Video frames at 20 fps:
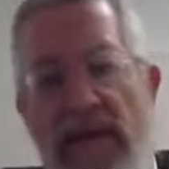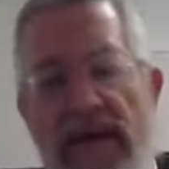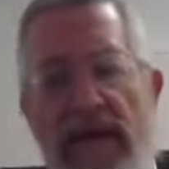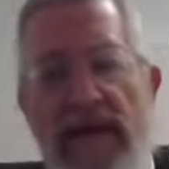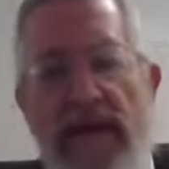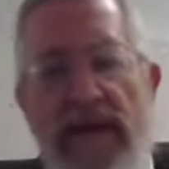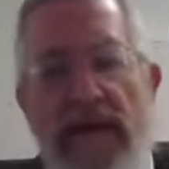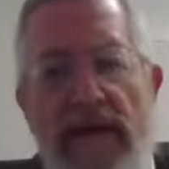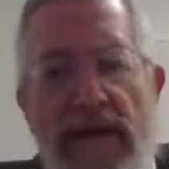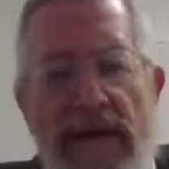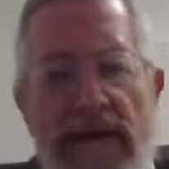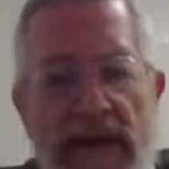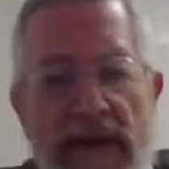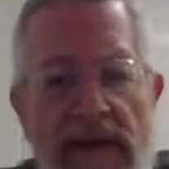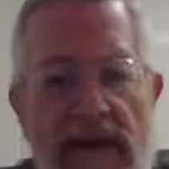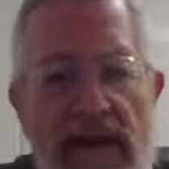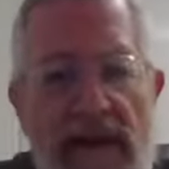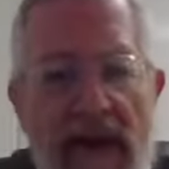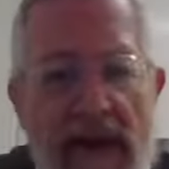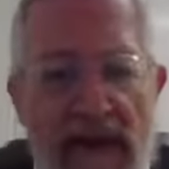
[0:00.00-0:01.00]
But
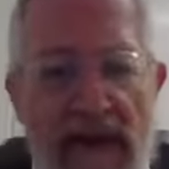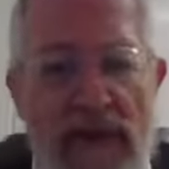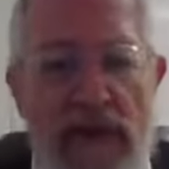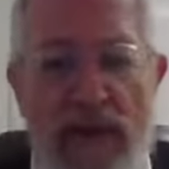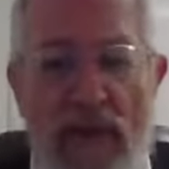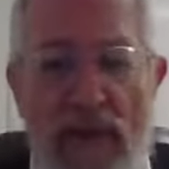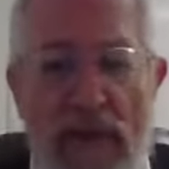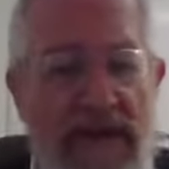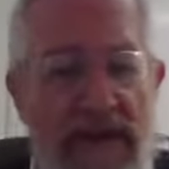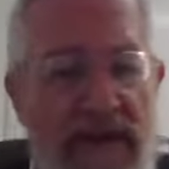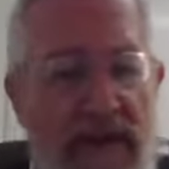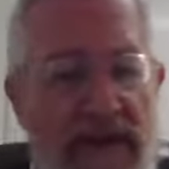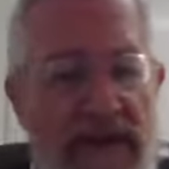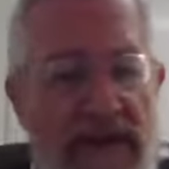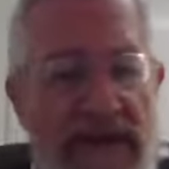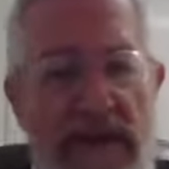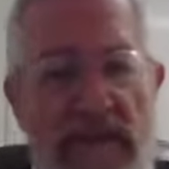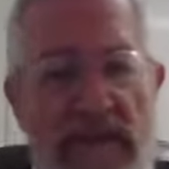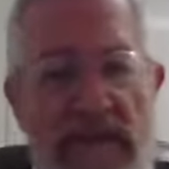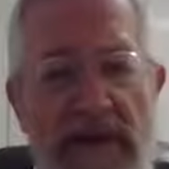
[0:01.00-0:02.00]
you can't just walk into the
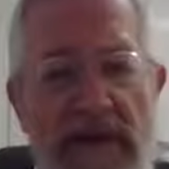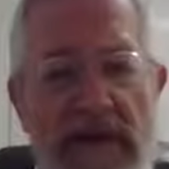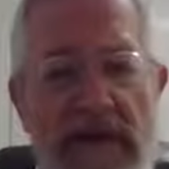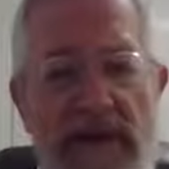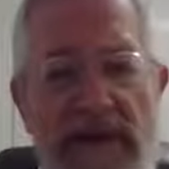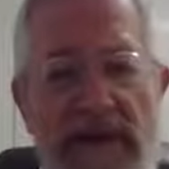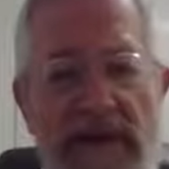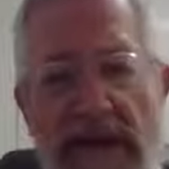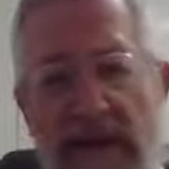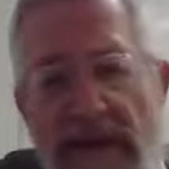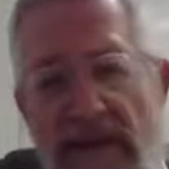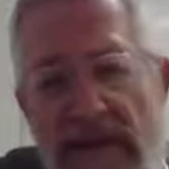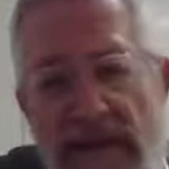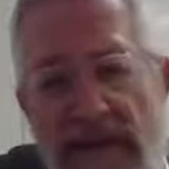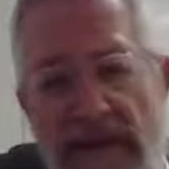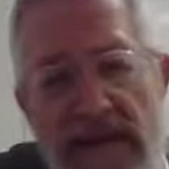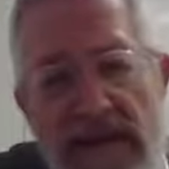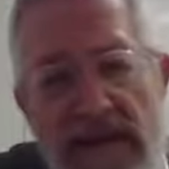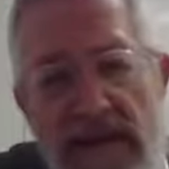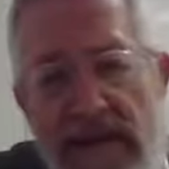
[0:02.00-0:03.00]
base of Mikdash and say,
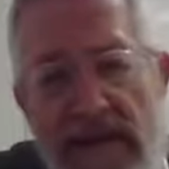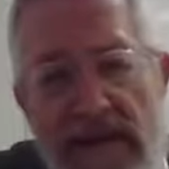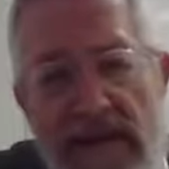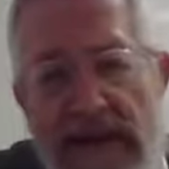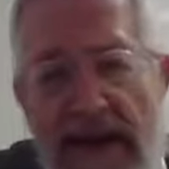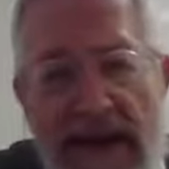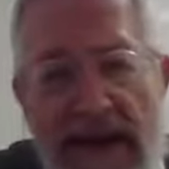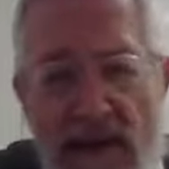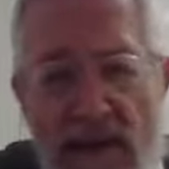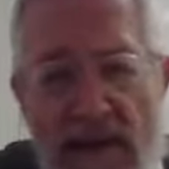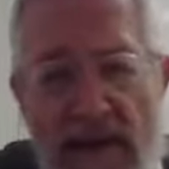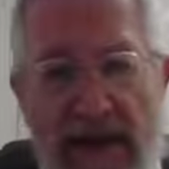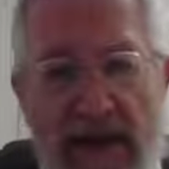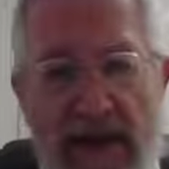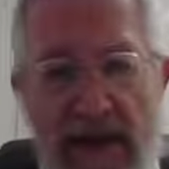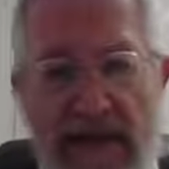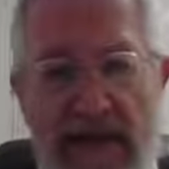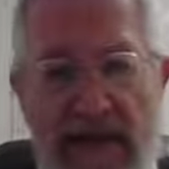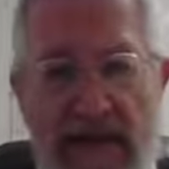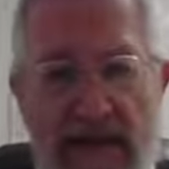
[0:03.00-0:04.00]
let's
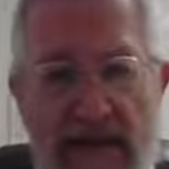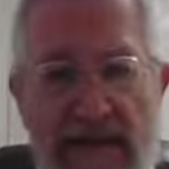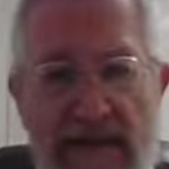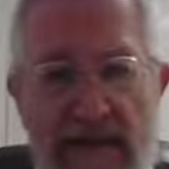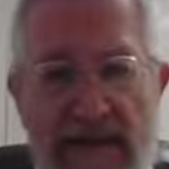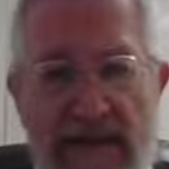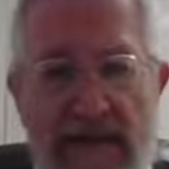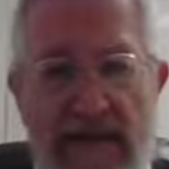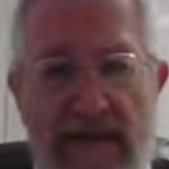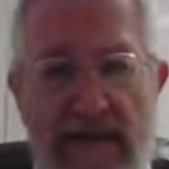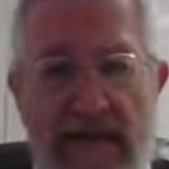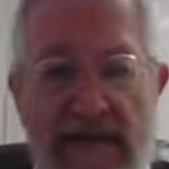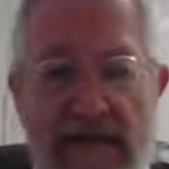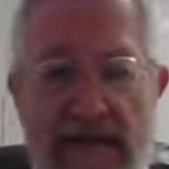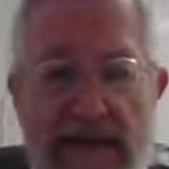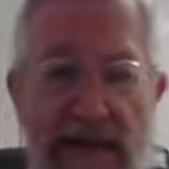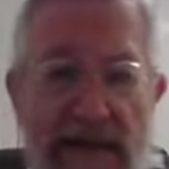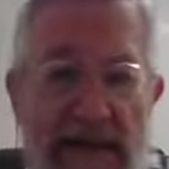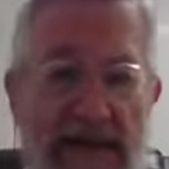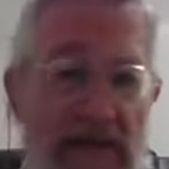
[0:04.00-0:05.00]
decorate a little.
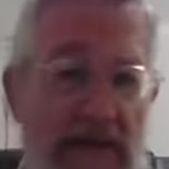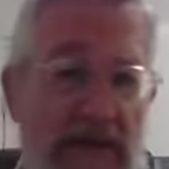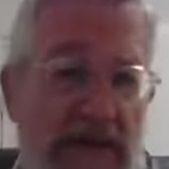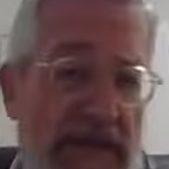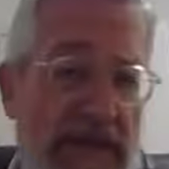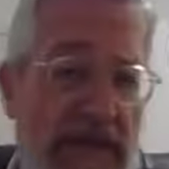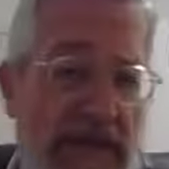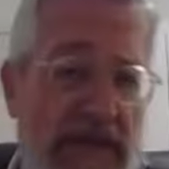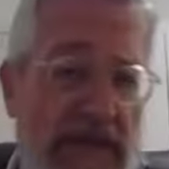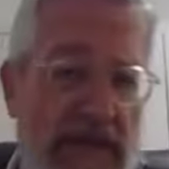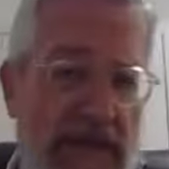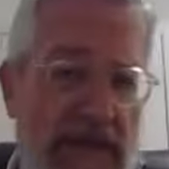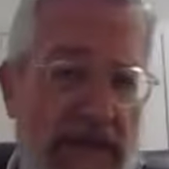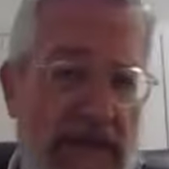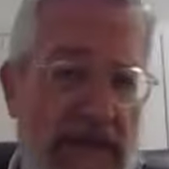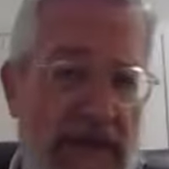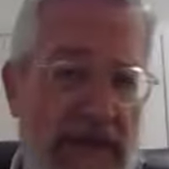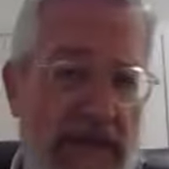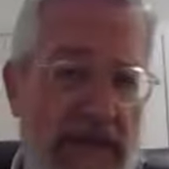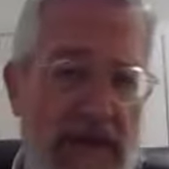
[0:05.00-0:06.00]
Let's
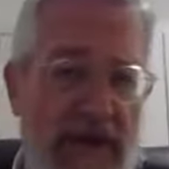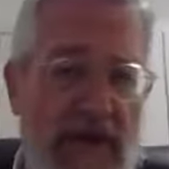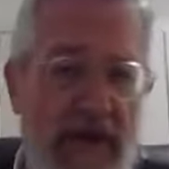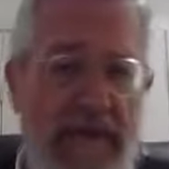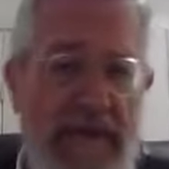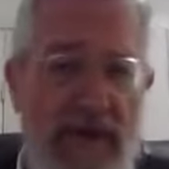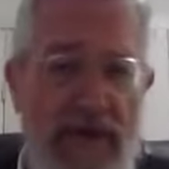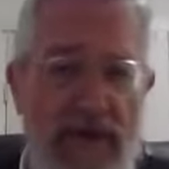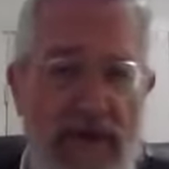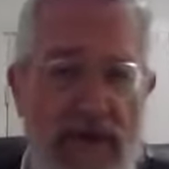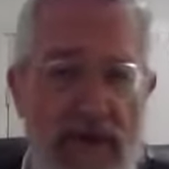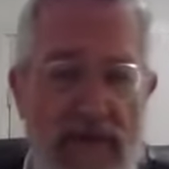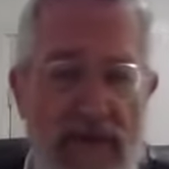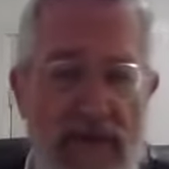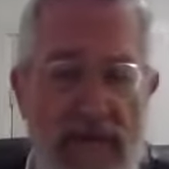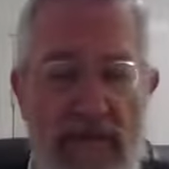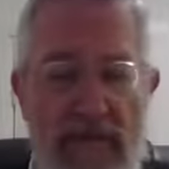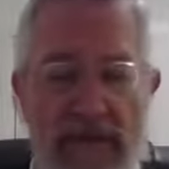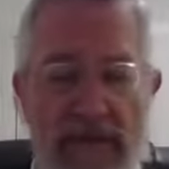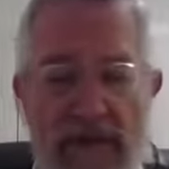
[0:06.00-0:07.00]
uh, put up a new
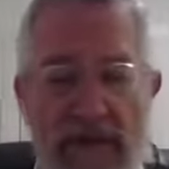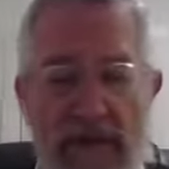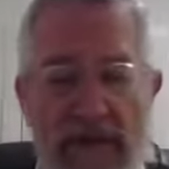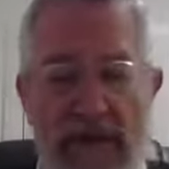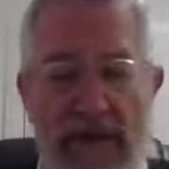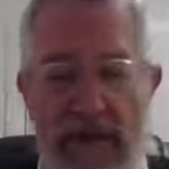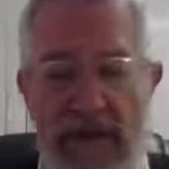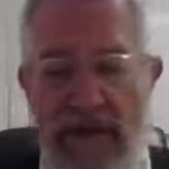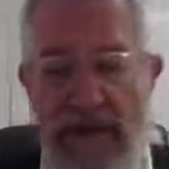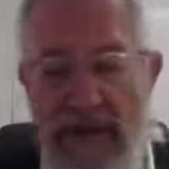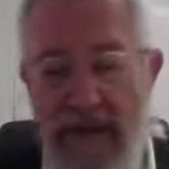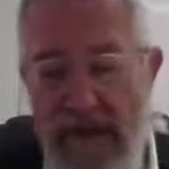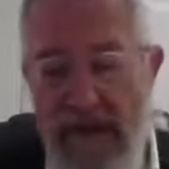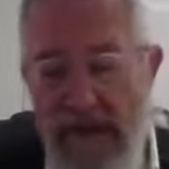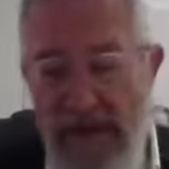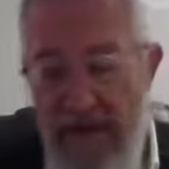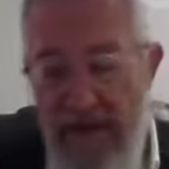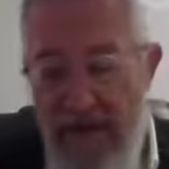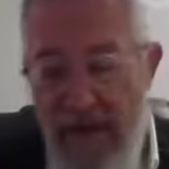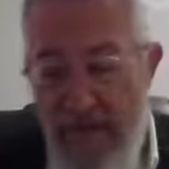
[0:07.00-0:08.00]
room.
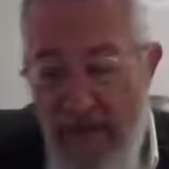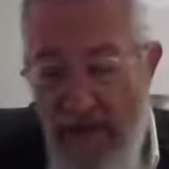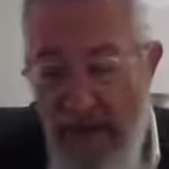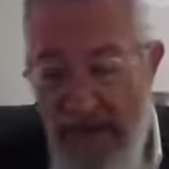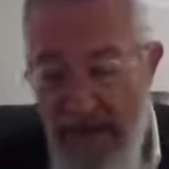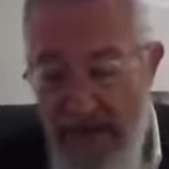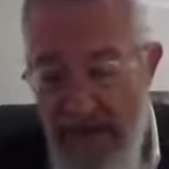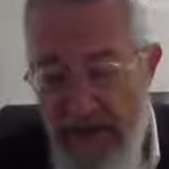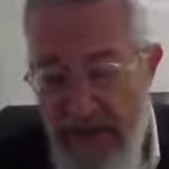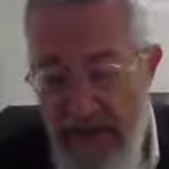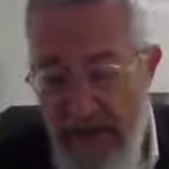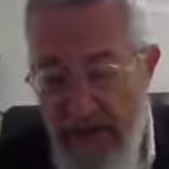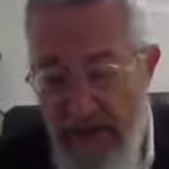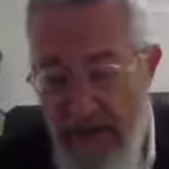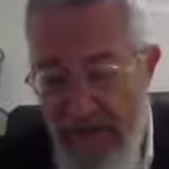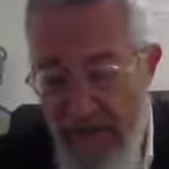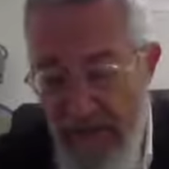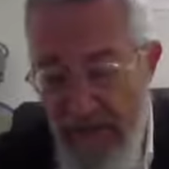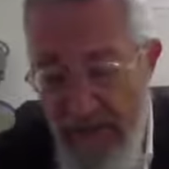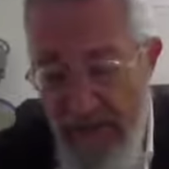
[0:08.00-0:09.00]
There's a pasik